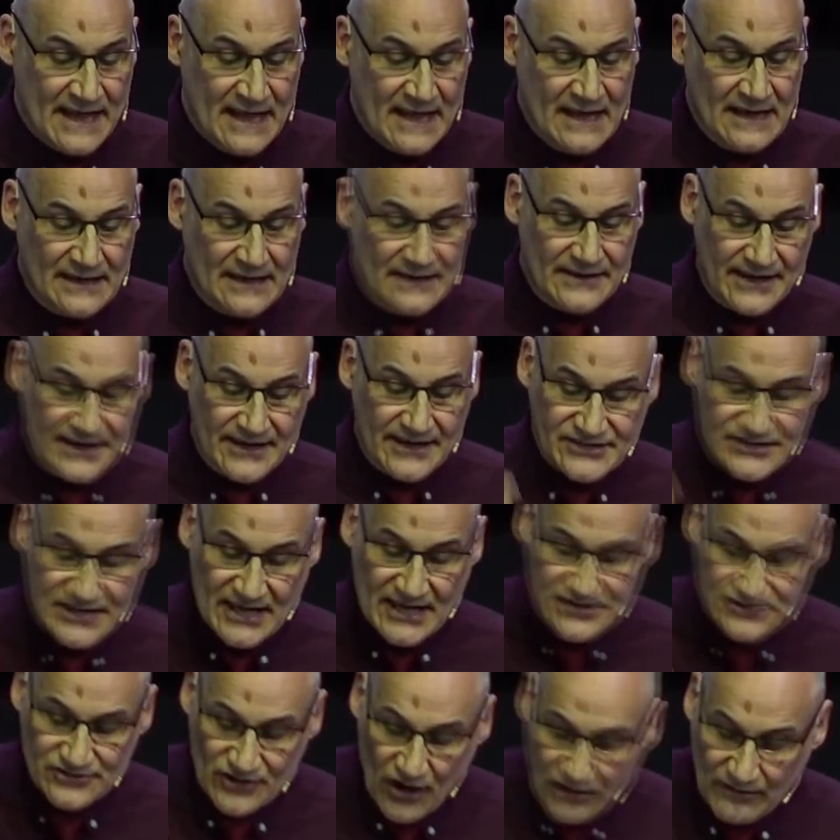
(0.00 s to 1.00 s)
And then he says,
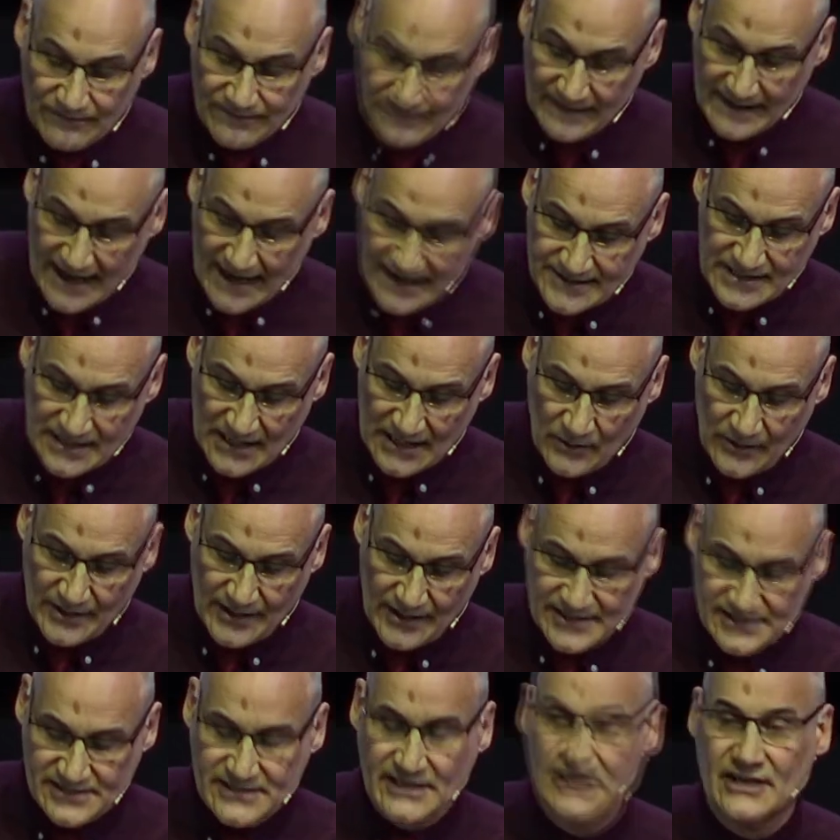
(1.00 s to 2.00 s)
not forgetting what
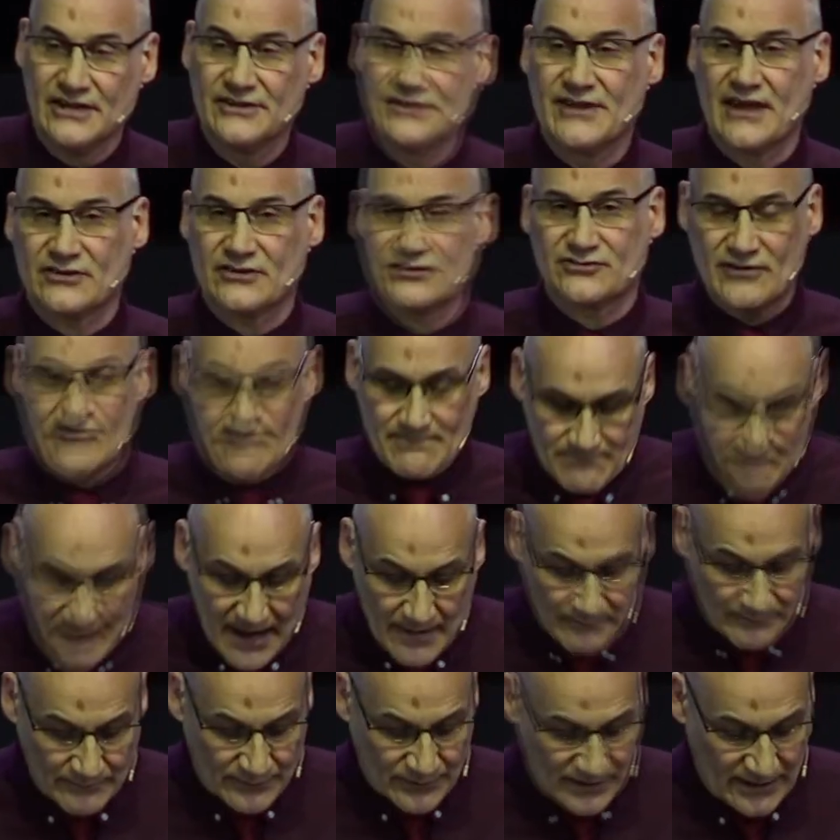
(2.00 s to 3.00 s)
he's heard. That's
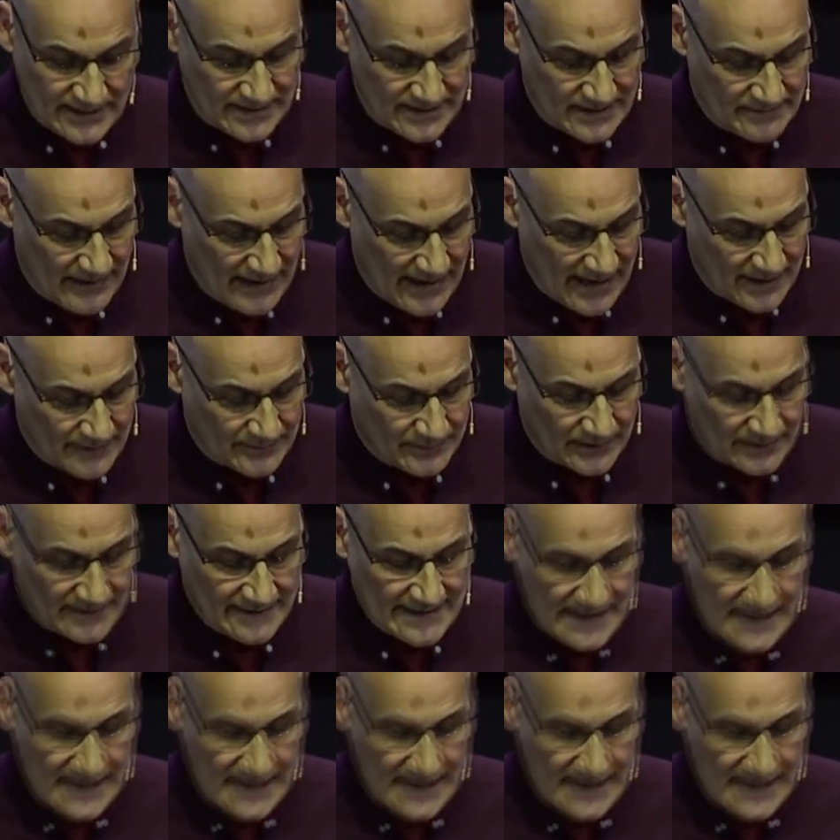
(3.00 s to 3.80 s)
remembering the Bible.